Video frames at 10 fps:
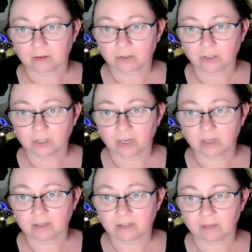She
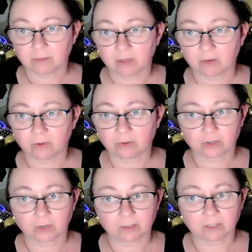gazed at me with
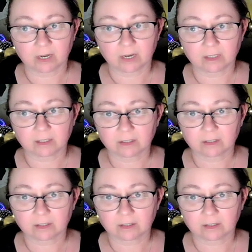troubled eyes,
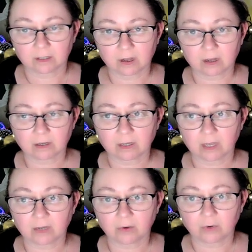long
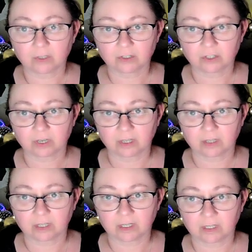and
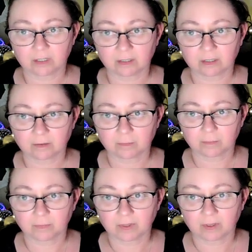questioningly.
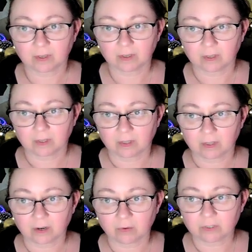
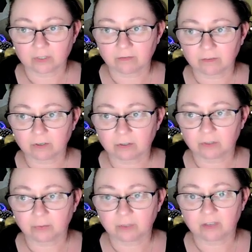That it was difficult
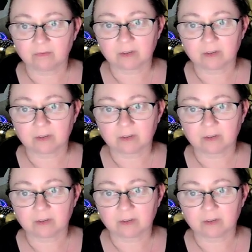to believe